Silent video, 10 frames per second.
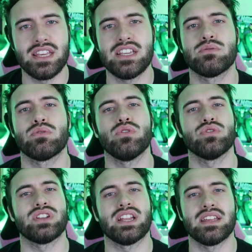These were
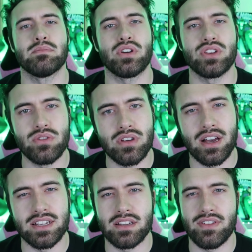all sent in by you
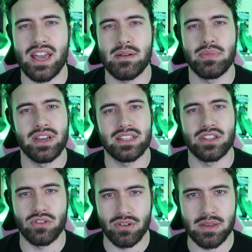guys, and I've handpicked
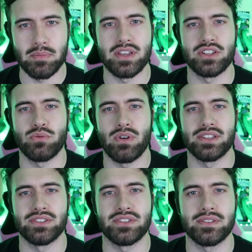the creepiest
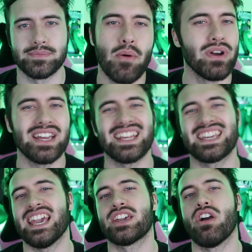ones. And we're going
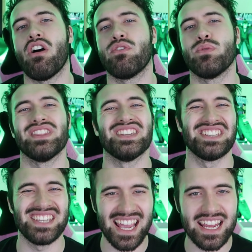to kick off with
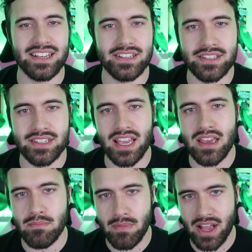Zayden's
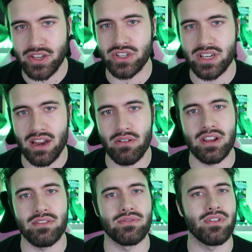
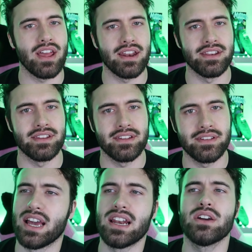imaginary friend.
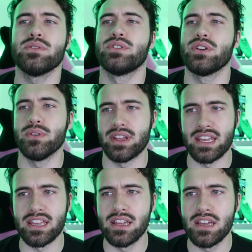Hello,
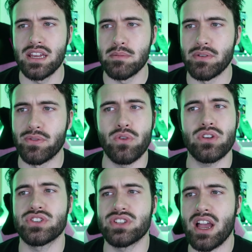Dudey.
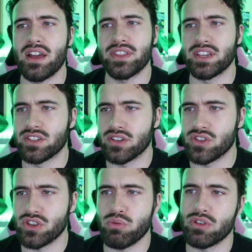Before I start this, I
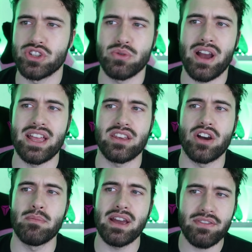just want to add that
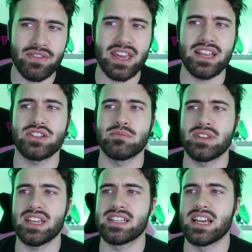I may forget some
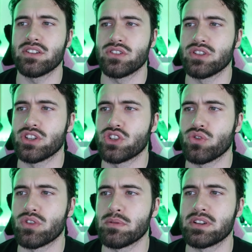details on this
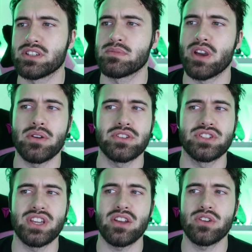story because I'm going
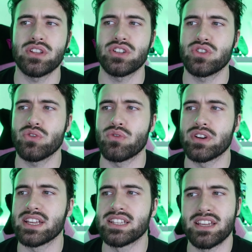to tell you this
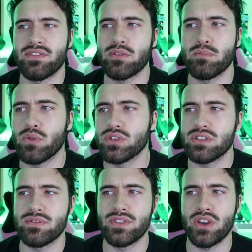story in different
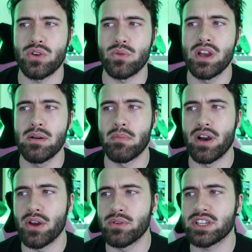points of view,
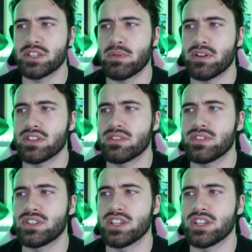my own experience of the